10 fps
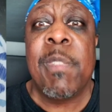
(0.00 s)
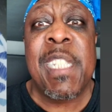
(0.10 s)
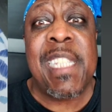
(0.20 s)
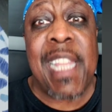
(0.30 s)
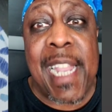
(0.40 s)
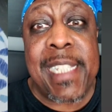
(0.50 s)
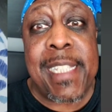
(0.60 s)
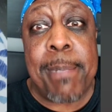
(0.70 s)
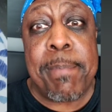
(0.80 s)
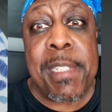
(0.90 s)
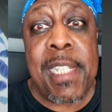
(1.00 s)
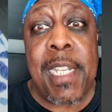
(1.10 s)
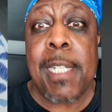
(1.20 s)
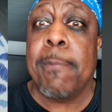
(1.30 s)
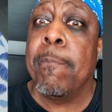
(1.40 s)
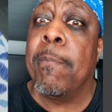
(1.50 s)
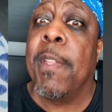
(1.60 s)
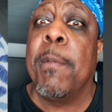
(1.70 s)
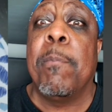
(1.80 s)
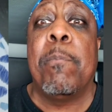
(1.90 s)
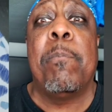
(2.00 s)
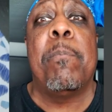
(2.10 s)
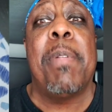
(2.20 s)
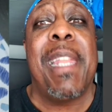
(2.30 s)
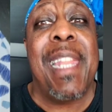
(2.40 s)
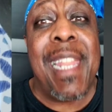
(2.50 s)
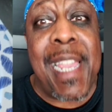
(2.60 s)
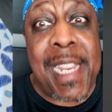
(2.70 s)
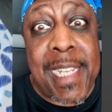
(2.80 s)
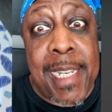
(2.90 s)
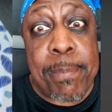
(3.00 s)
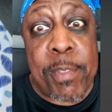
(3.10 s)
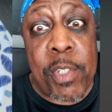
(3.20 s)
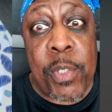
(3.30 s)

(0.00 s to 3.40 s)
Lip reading: sliced up the duck, plated up the